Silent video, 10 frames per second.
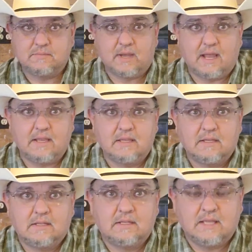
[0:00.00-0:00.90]
is my
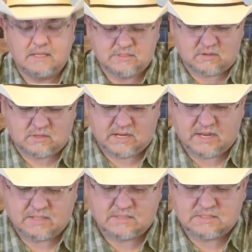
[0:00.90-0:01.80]

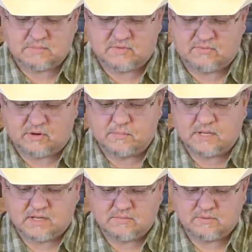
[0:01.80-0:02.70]
SRK. This is my farm
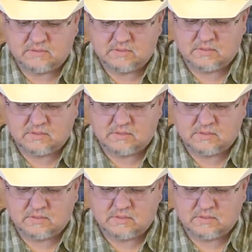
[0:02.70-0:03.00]
knife.